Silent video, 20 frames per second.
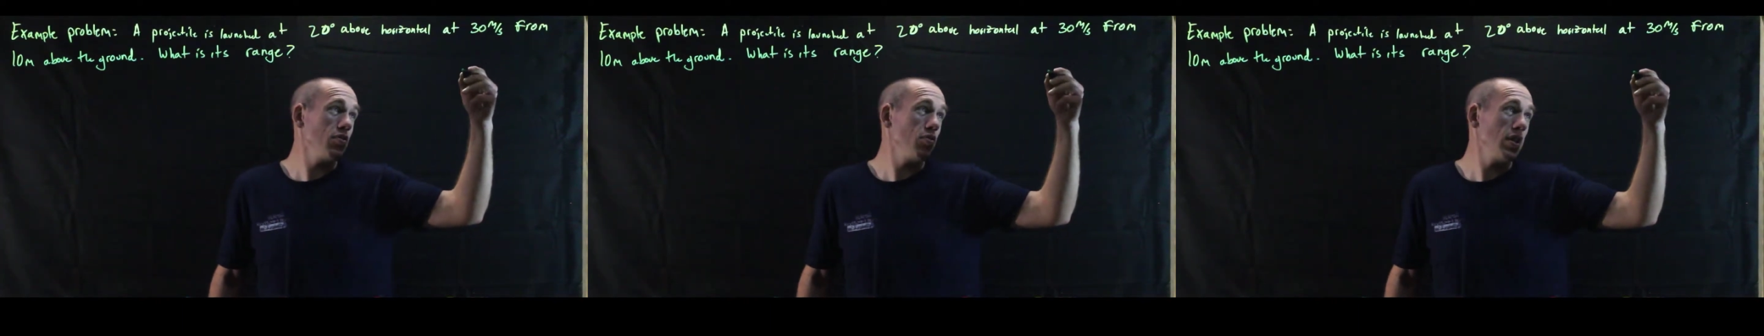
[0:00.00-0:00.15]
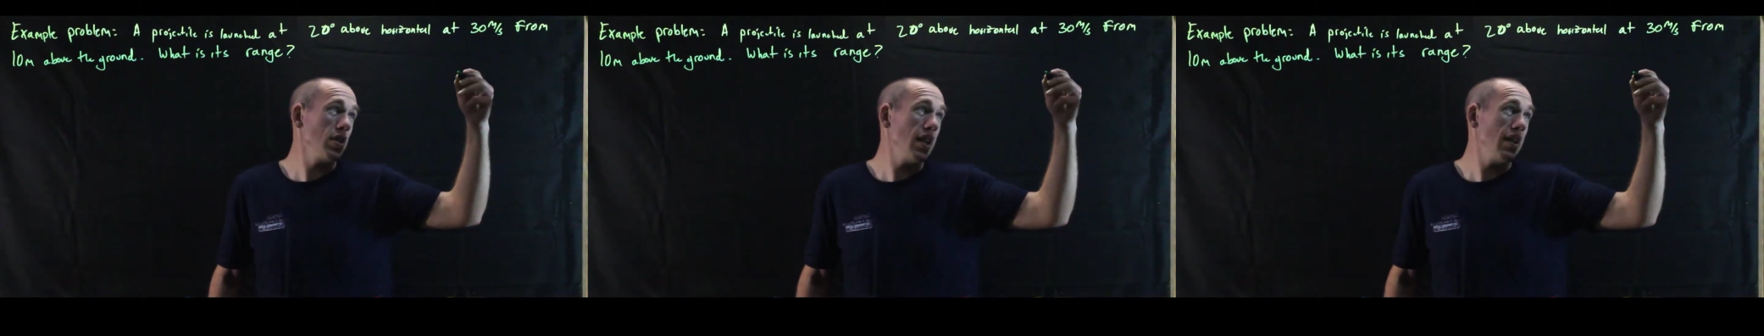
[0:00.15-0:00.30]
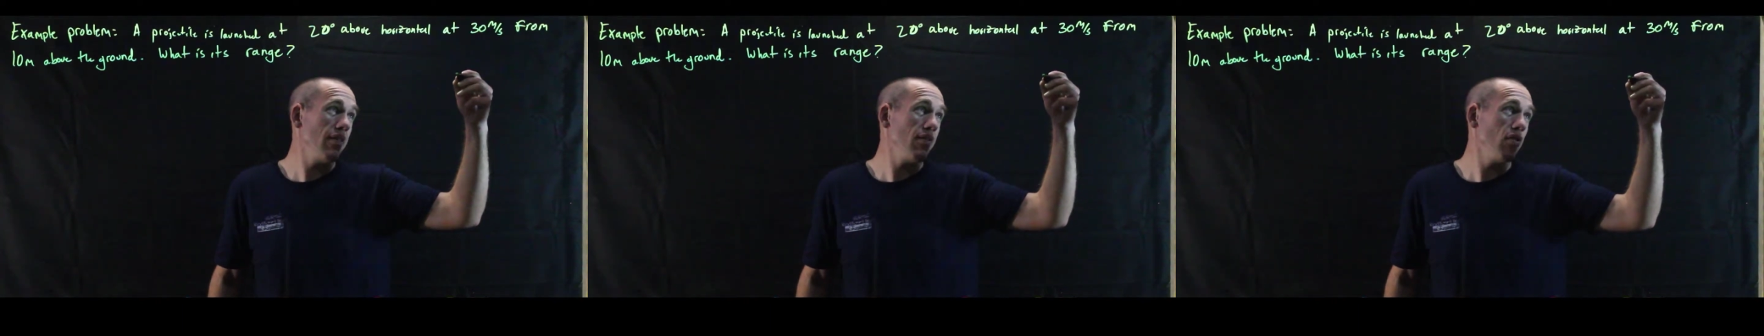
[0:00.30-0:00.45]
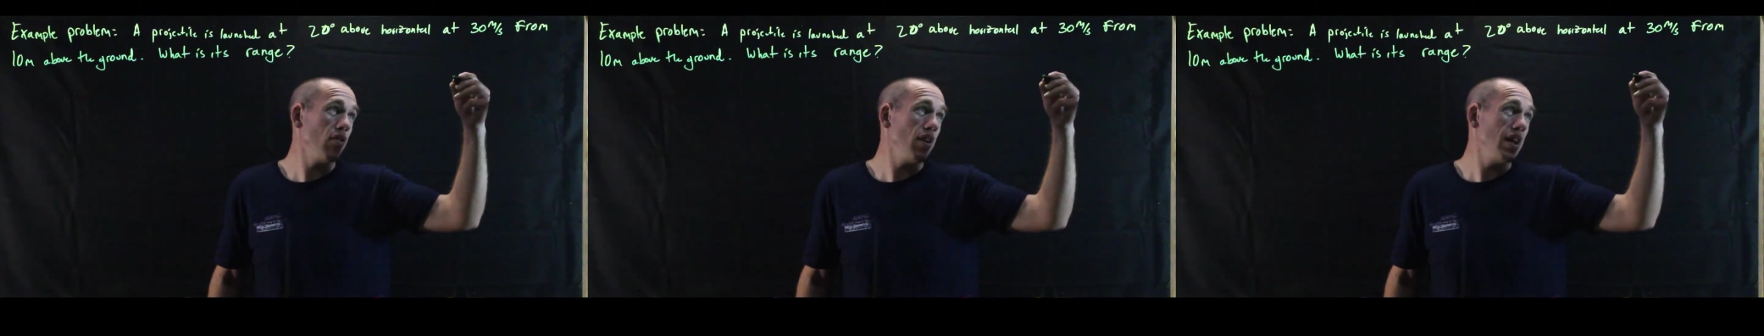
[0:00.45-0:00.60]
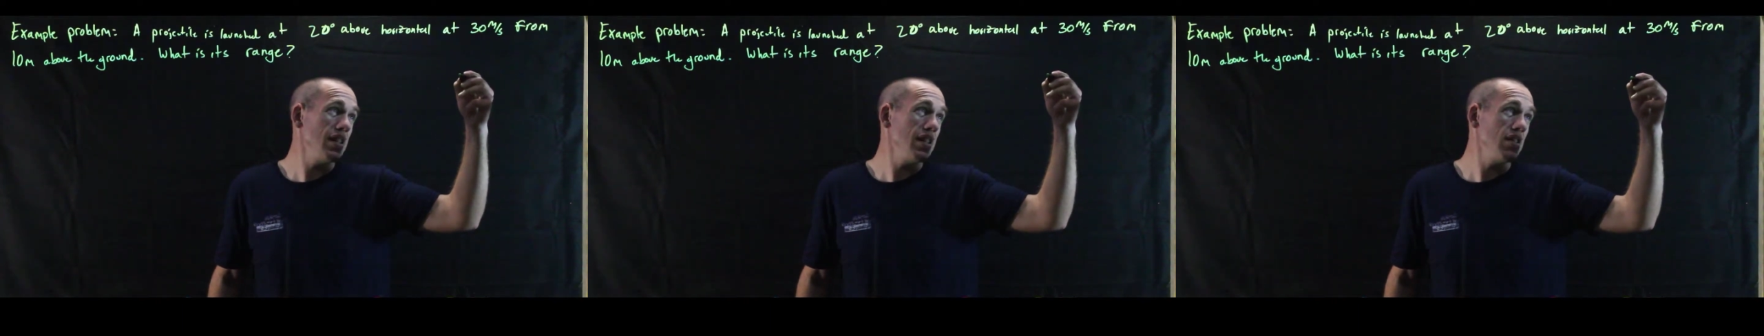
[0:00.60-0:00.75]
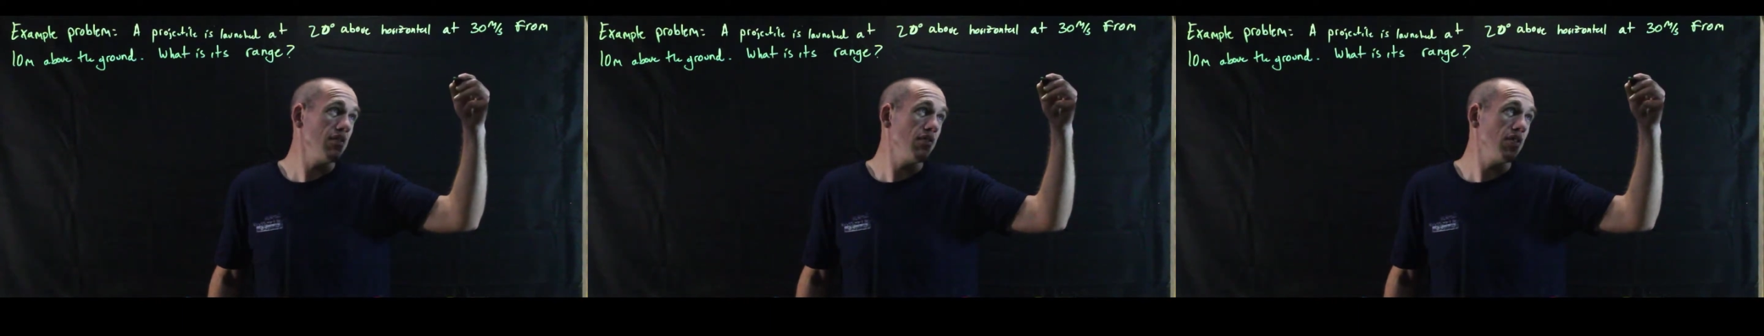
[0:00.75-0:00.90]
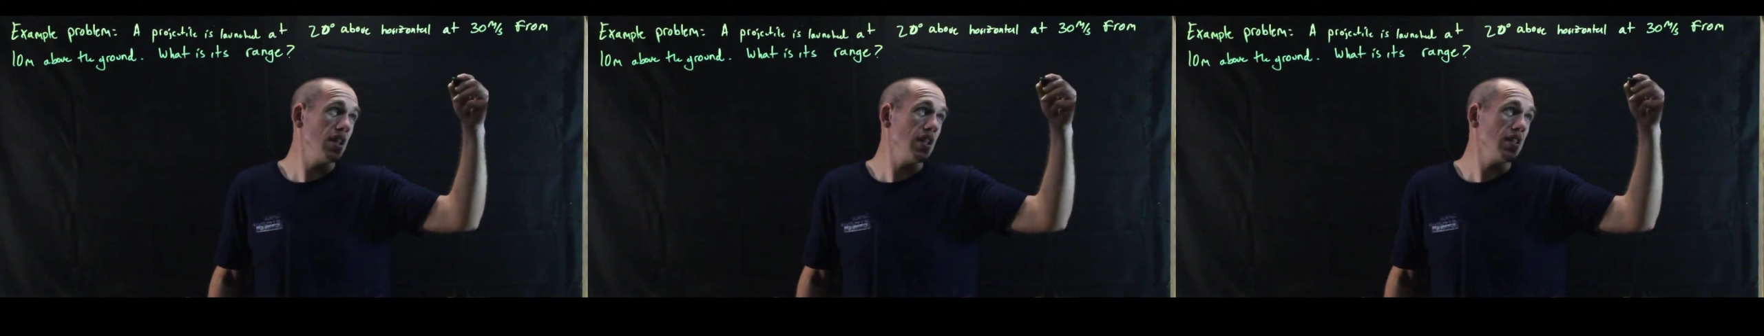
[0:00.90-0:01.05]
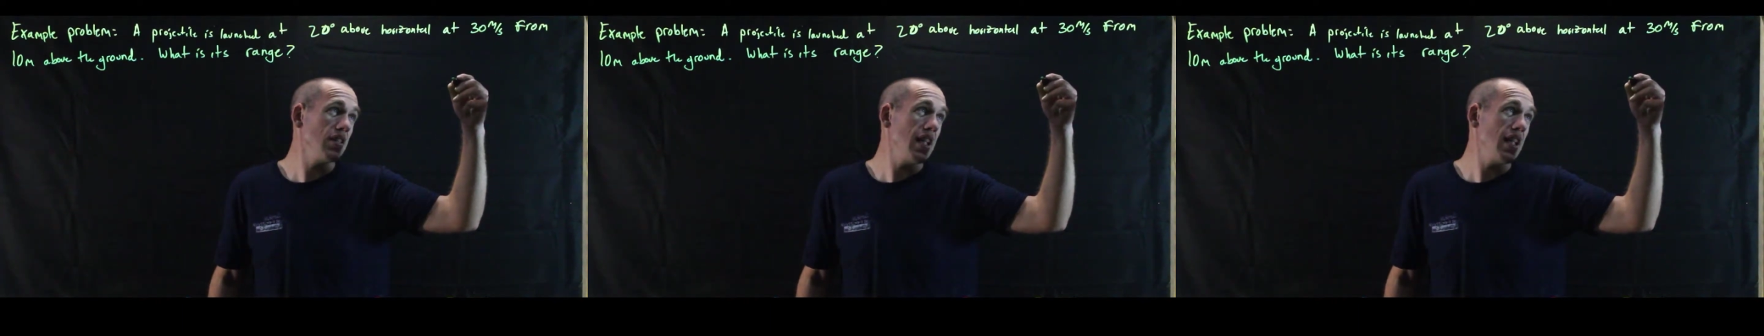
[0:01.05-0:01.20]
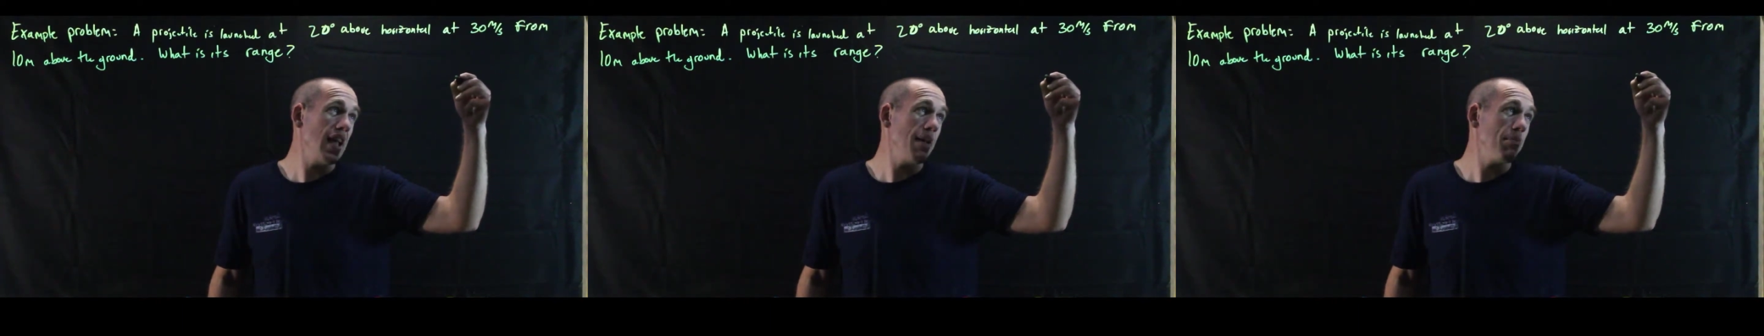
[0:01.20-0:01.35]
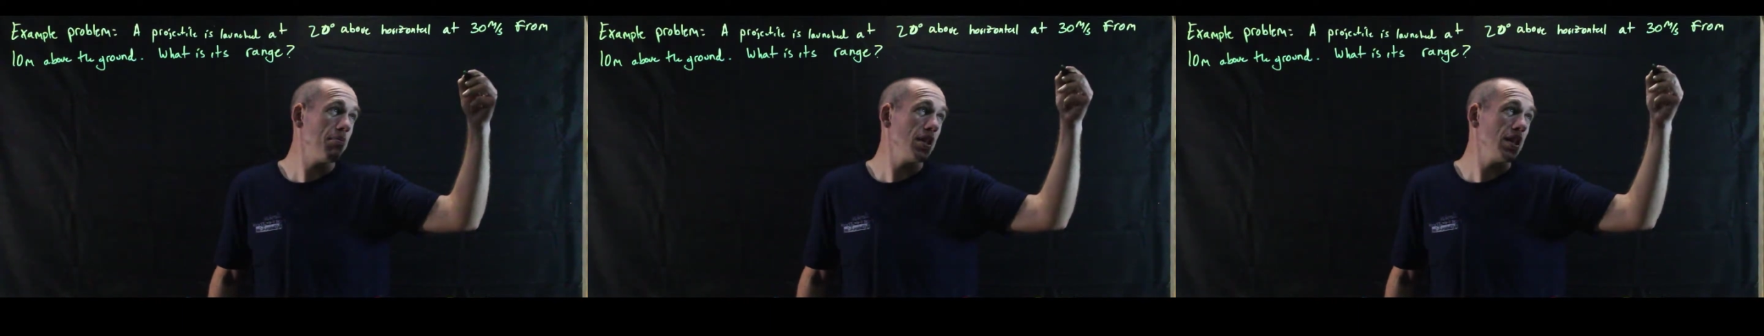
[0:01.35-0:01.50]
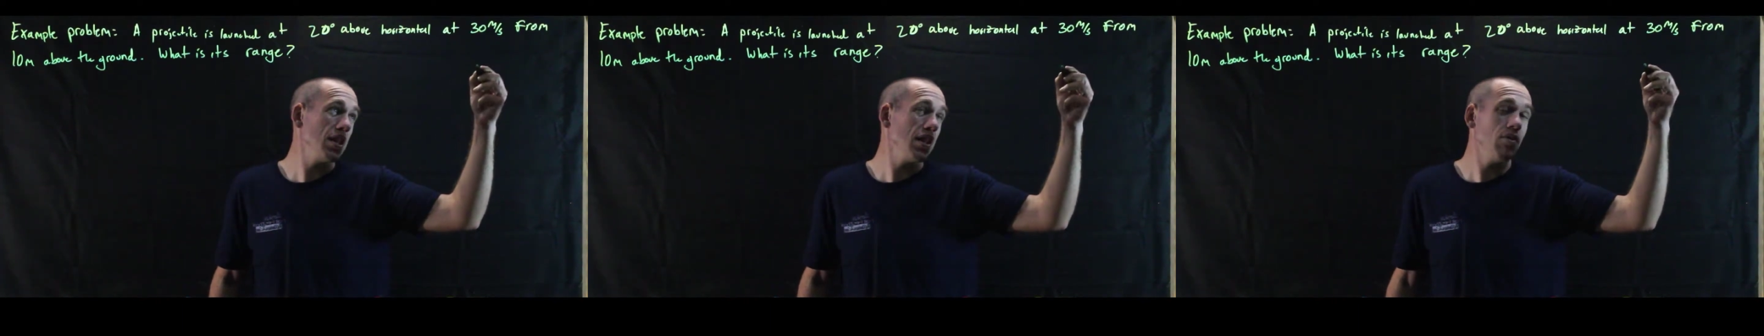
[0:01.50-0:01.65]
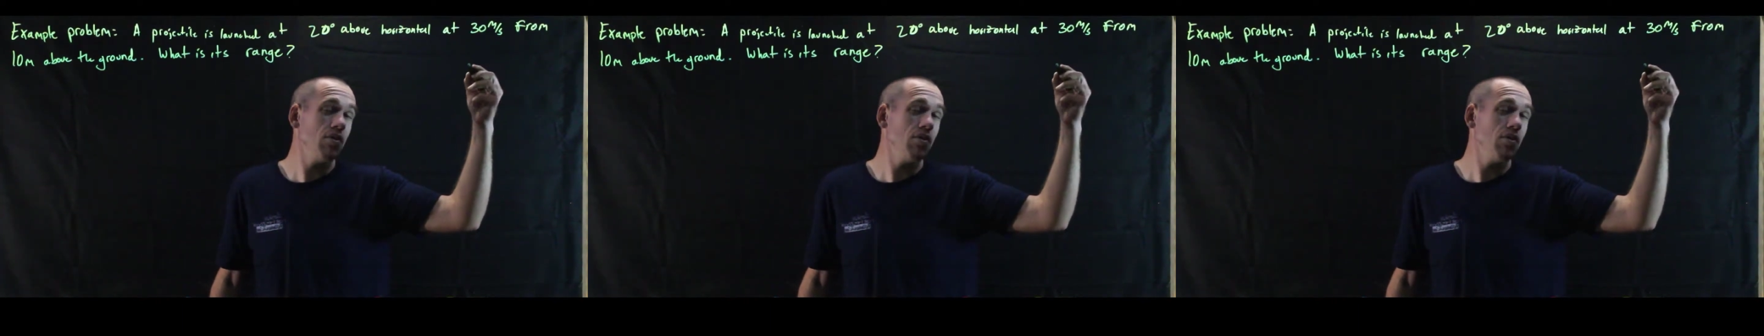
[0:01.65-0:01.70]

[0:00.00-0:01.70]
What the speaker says: we have lots of things happening,